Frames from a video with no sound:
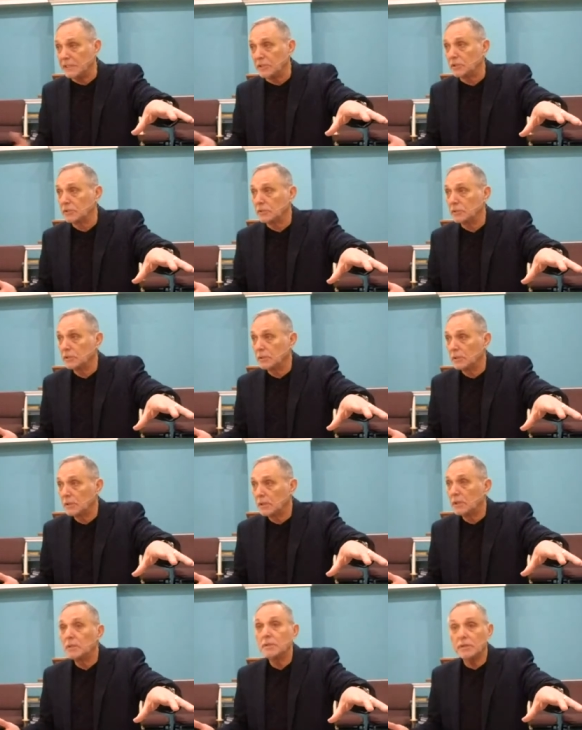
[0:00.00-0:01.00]
kids.
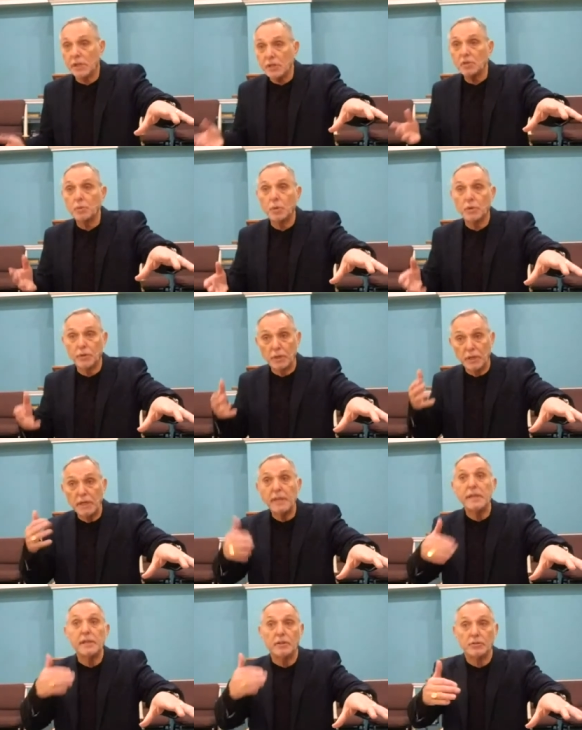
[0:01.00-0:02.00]
These were the
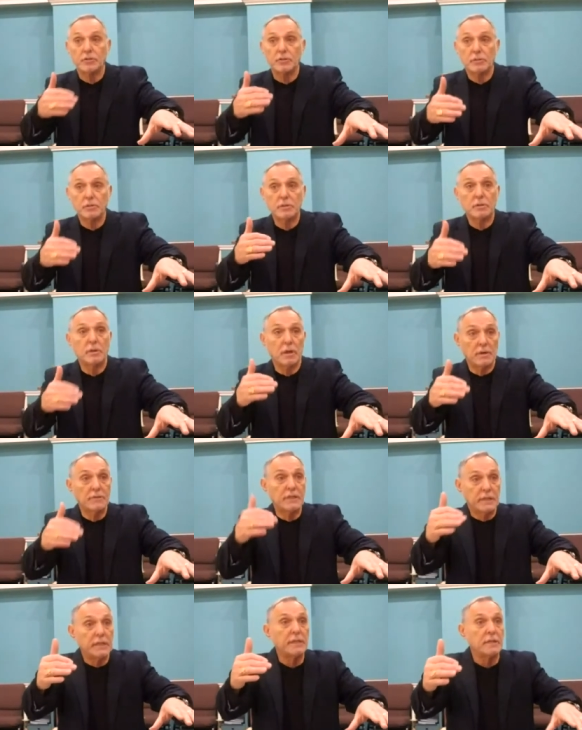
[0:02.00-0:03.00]
lineage of
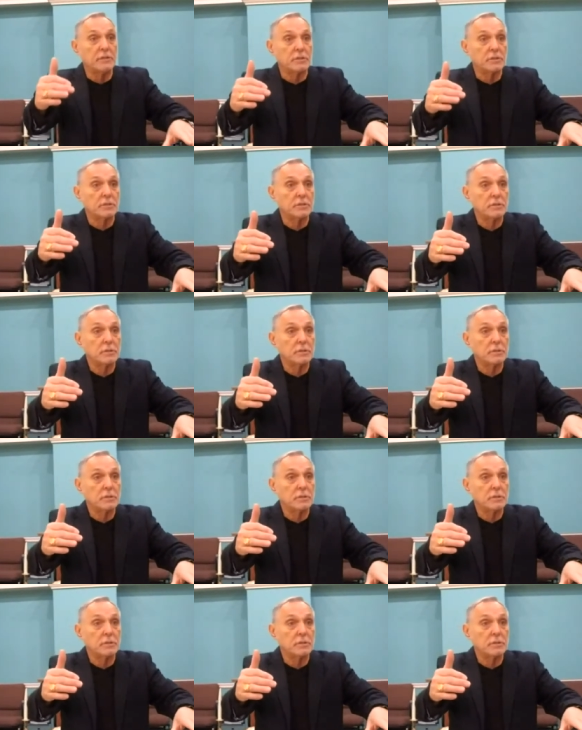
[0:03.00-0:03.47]
the kings.